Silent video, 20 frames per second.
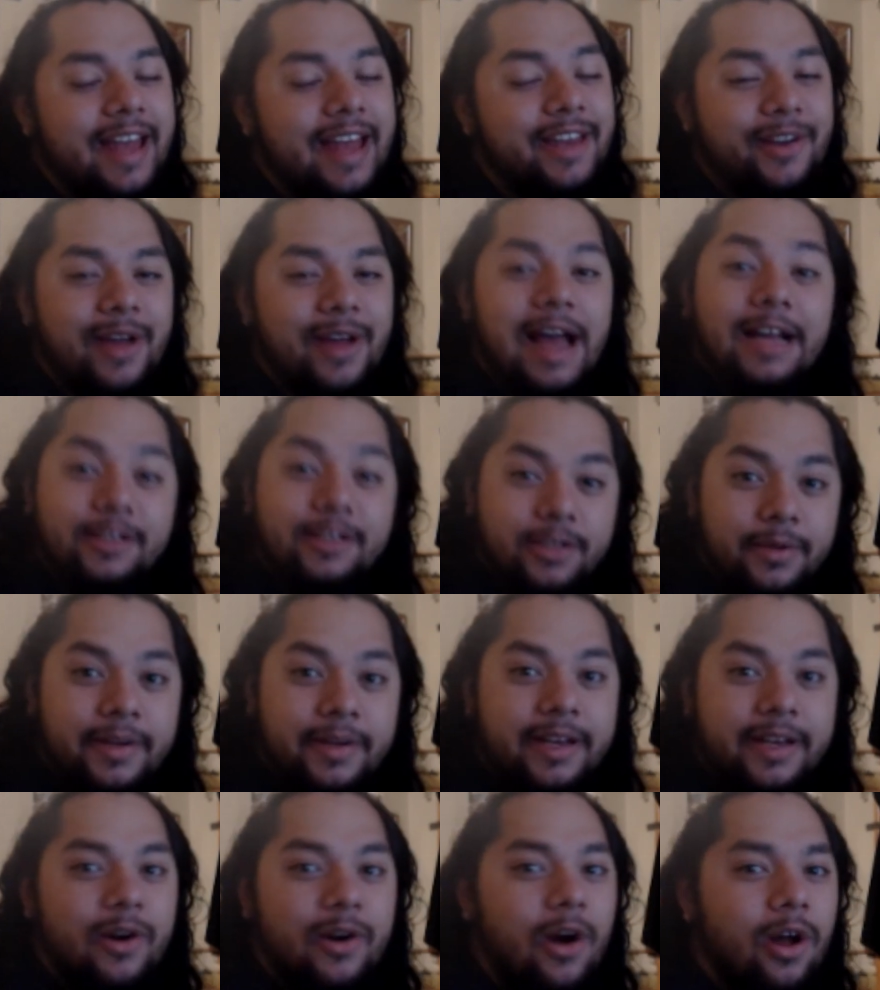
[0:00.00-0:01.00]
And you guys will
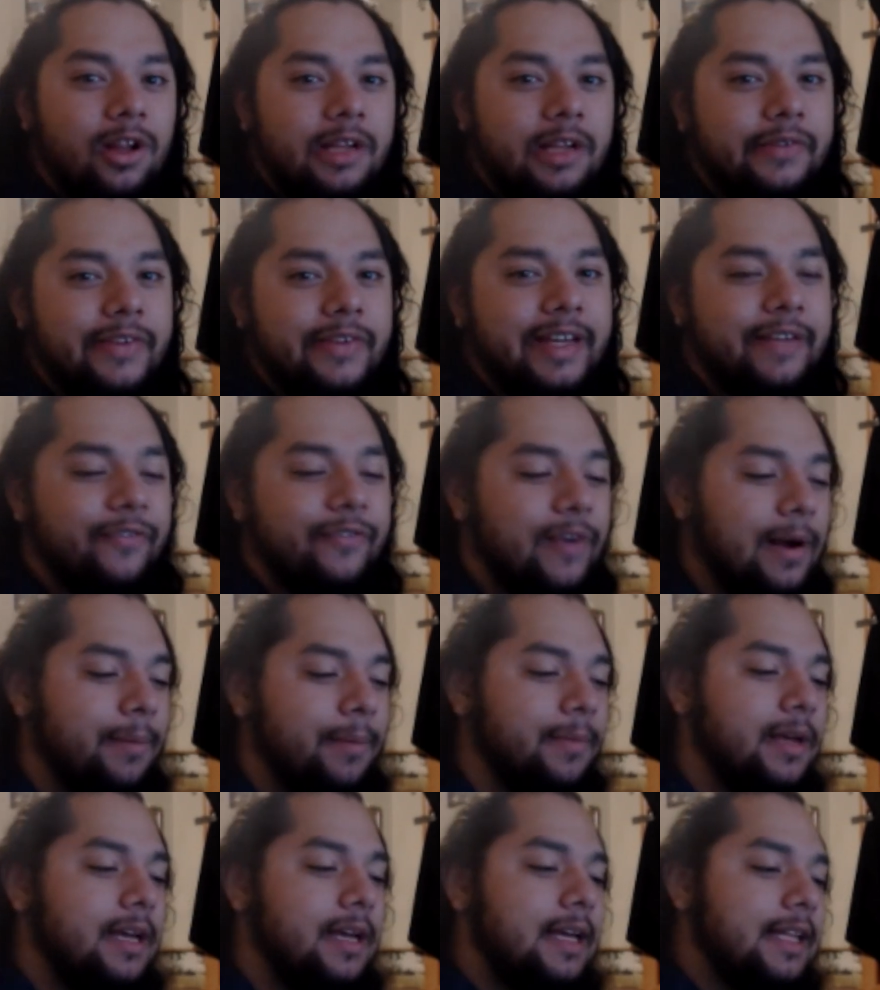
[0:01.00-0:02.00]
hear all of it
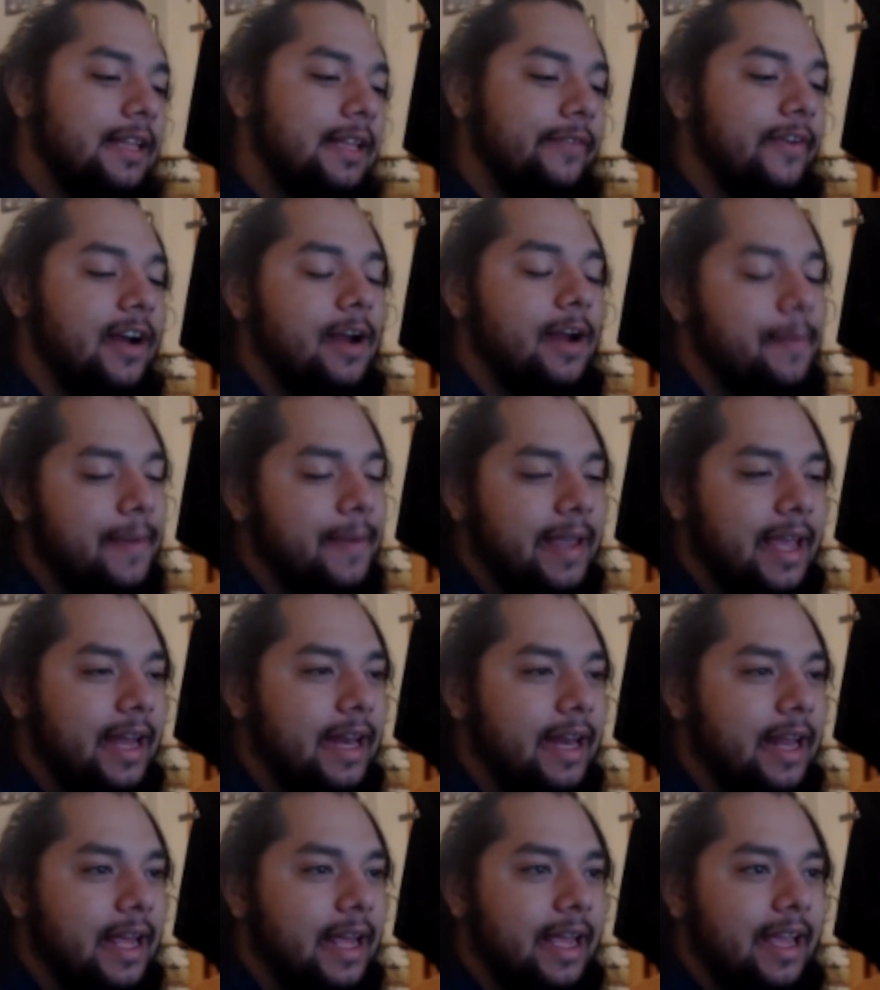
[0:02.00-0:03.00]
from the very
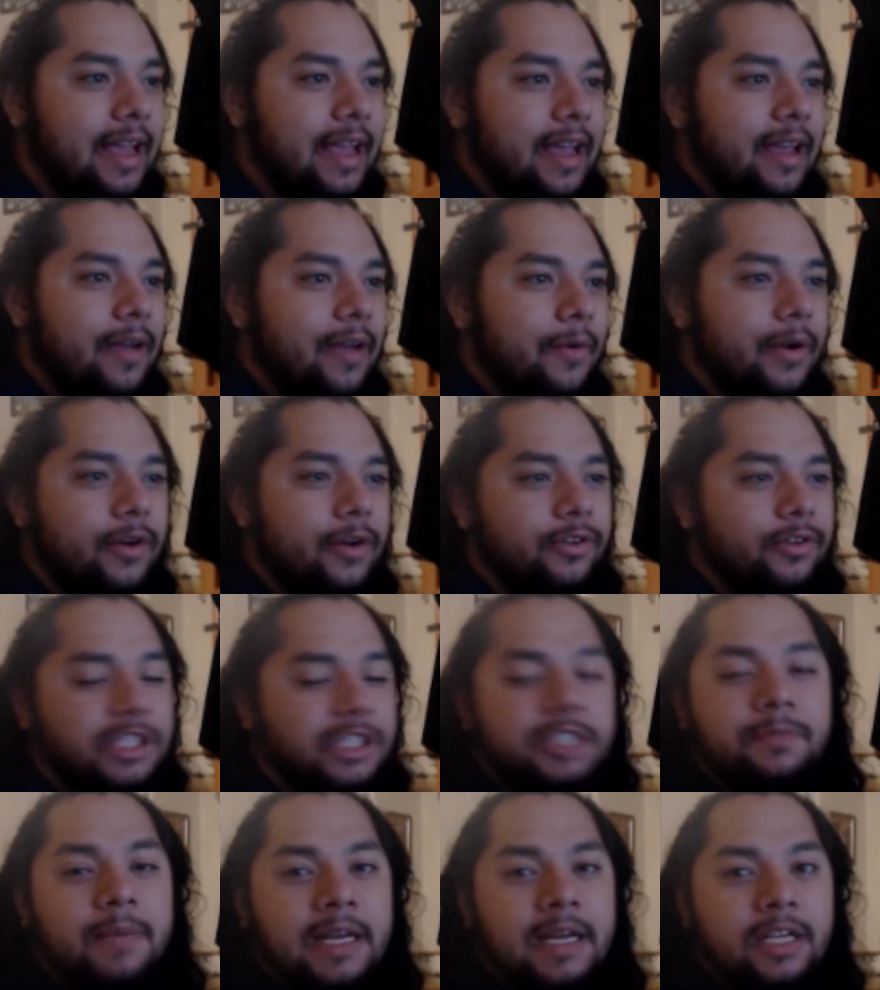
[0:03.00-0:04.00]
beginning, when it was
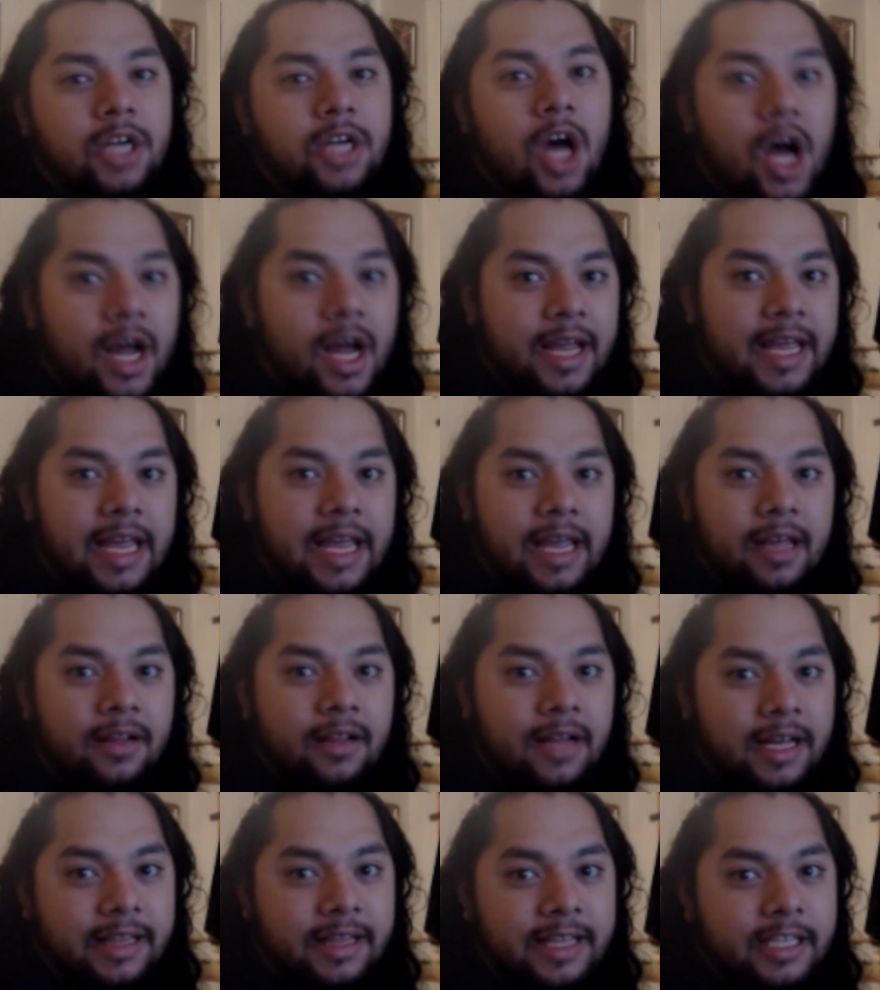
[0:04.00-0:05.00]
just me talking
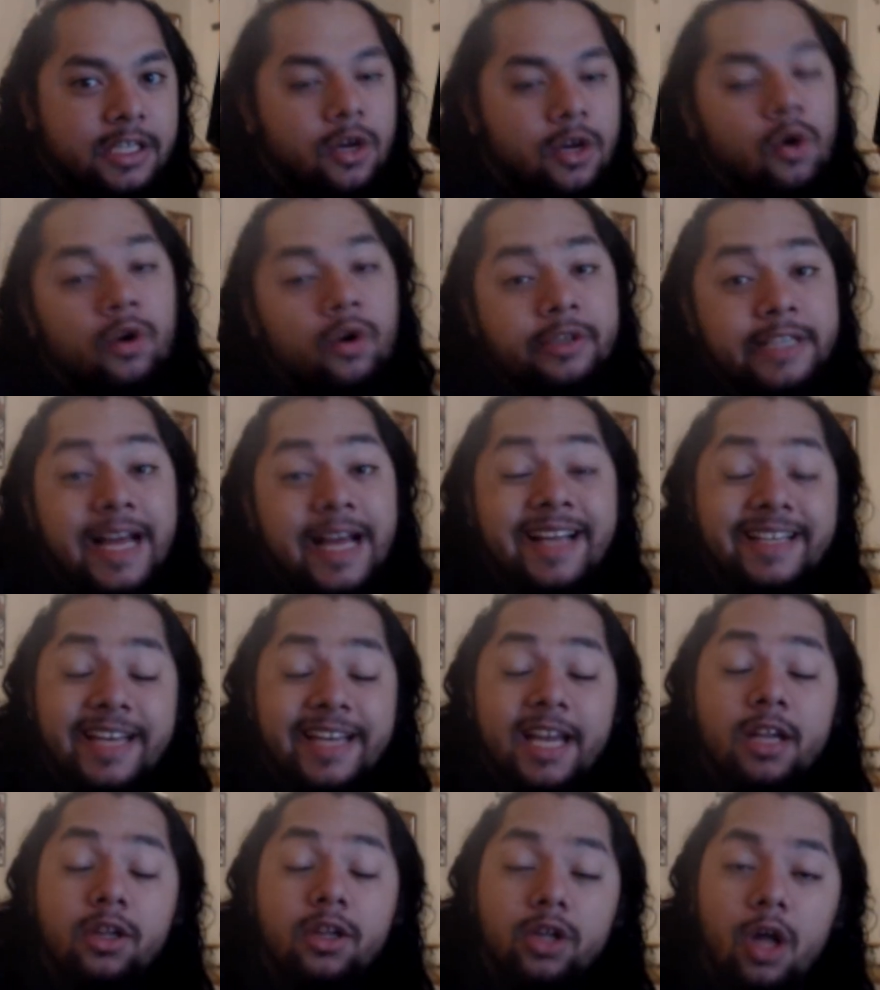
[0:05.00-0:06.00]
like this. Of course, I
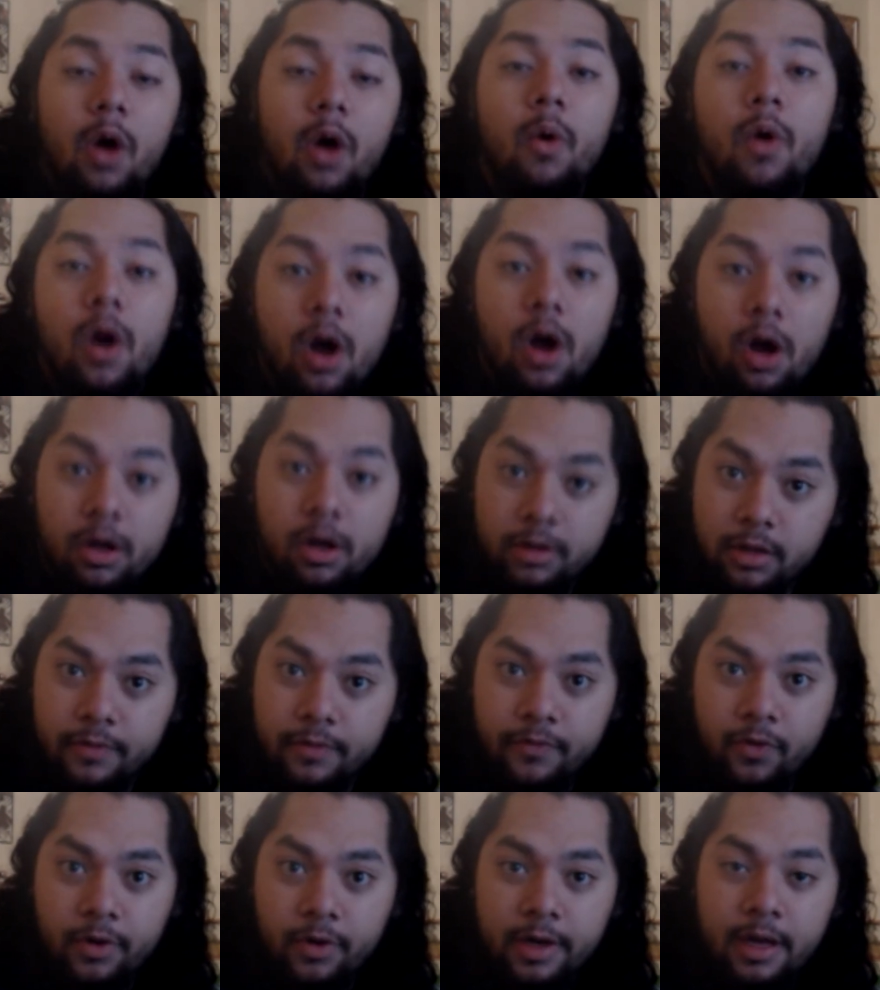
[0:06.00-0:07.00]
did lower all the
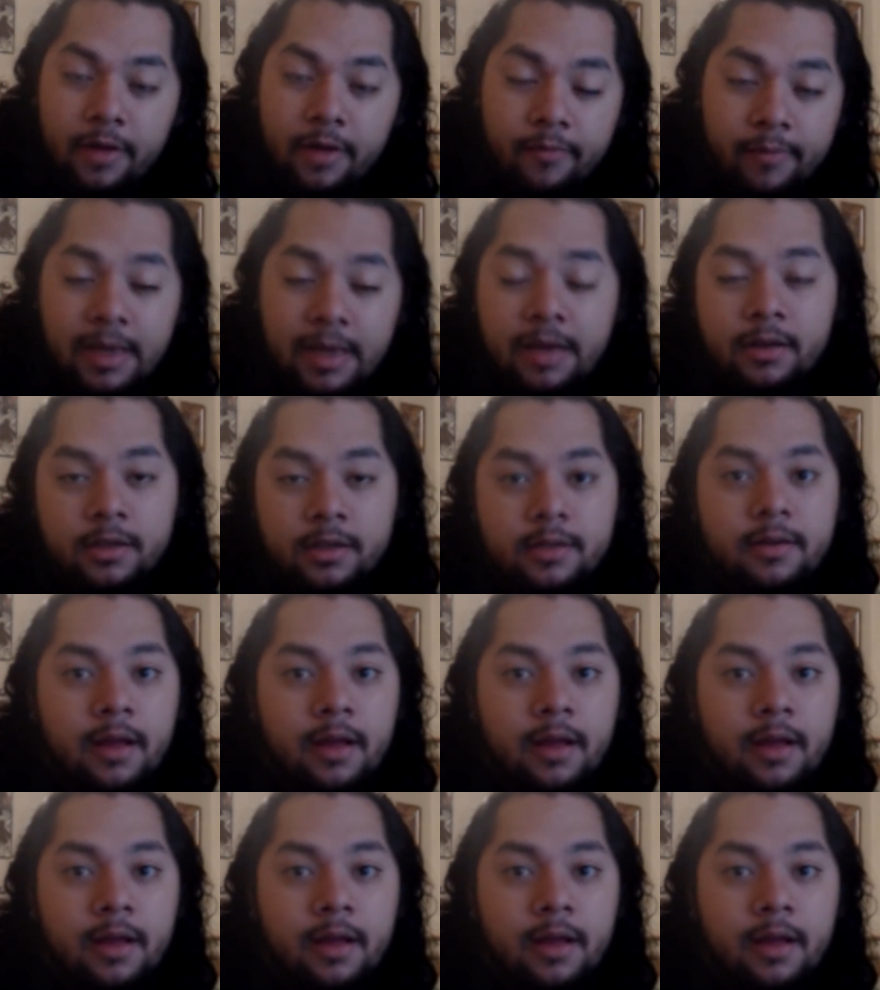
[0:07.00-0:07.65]
vo uh, me.